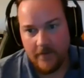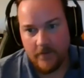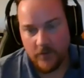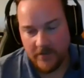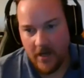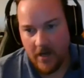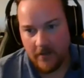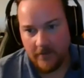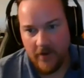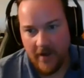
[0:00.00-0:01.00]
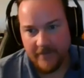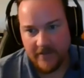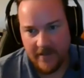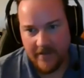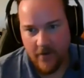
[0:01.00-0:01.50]
was hung, you have to
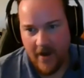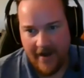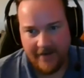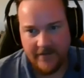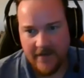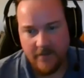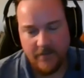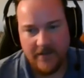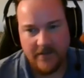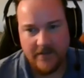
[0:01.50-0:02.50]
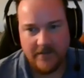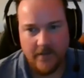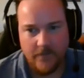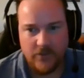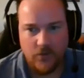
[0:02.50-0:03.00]
say they were hanged to death because it's
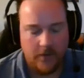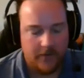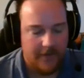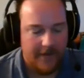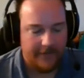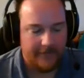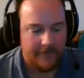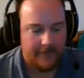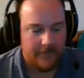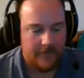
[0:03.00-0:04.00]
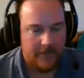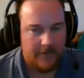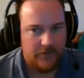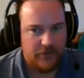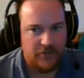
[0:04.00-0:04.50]
some sort of like
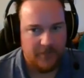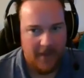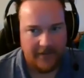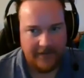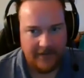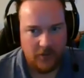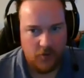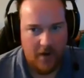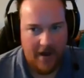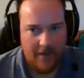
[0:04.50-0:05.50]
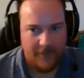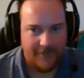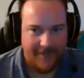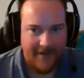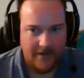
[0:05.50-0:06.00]
spelling and grammar
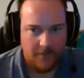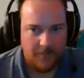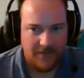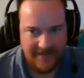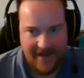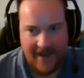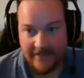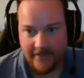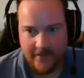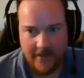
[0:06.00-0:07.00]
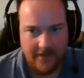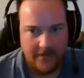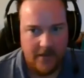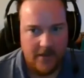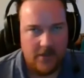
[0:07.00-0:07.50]
like pedantic thing.
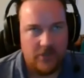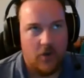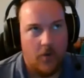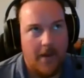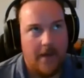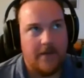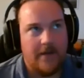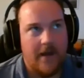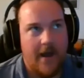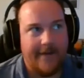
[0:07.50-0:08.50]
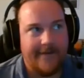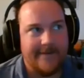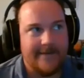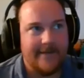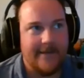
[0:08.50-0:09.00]
So maybe I could
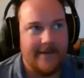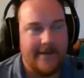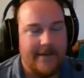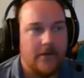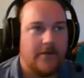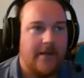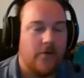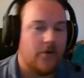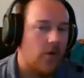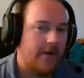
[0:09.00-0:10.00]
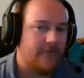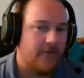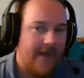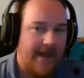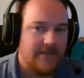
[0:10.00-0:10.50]
see they were going
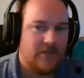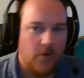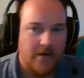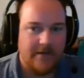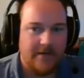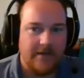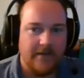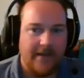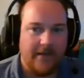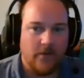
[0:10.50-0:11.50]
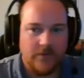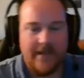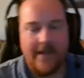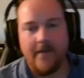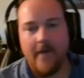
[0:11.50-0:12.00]
for that sort of deal. Like it was
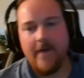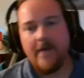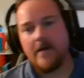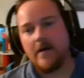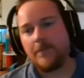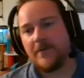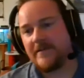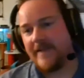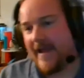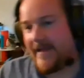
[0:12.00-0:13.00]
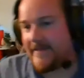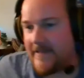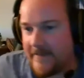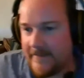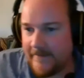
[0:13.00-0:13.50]
like a
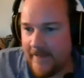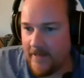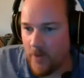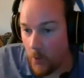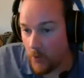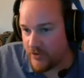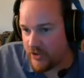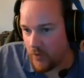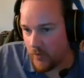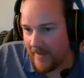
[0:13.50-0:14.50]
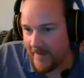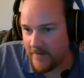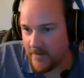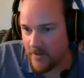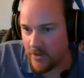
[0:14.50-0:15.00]
pedantic, like old school
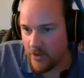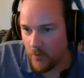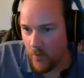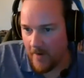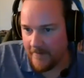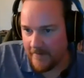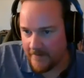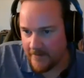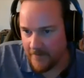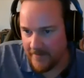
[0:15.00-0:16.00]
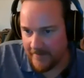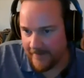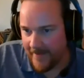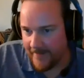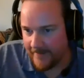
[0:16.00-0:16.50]
editor who wanted it to be
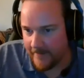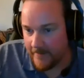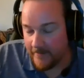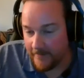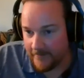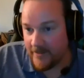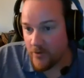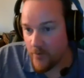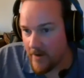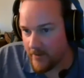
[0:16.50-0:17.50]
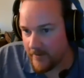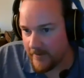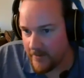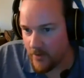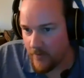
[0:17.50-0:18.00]
like
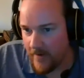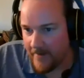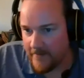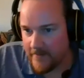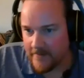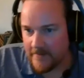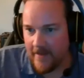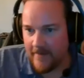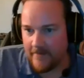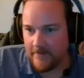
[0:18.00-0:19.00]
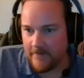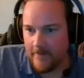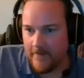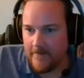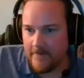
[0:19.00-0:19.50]
literarily correct and
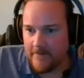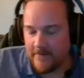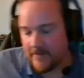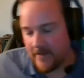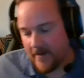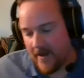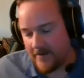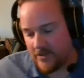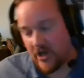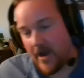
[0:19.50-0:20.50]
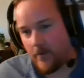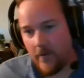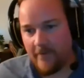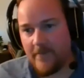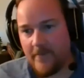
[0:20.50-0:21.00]
so, kind of shy
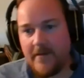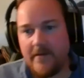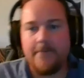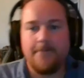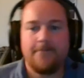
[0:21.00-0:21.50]
away from the